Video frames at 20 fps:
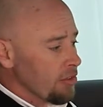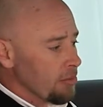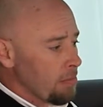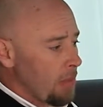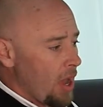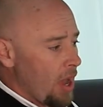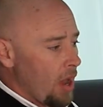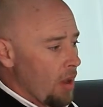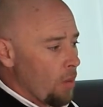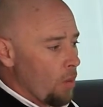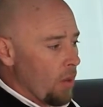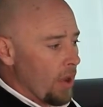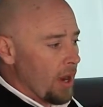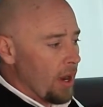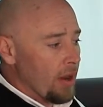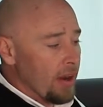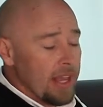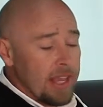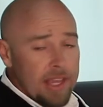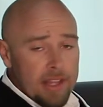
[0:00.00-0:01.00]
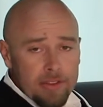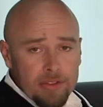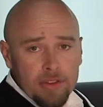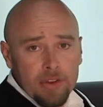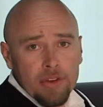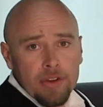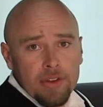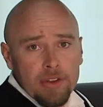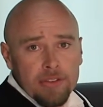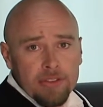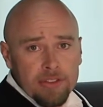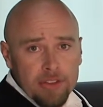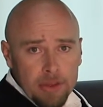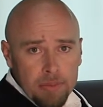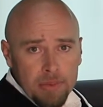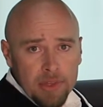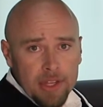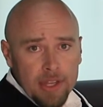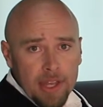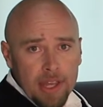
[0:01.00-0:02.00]
spot where it's going to
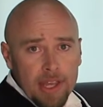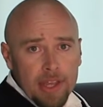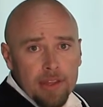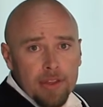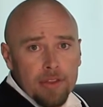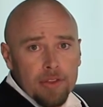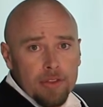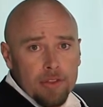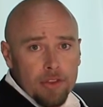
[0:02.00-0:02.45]
simulate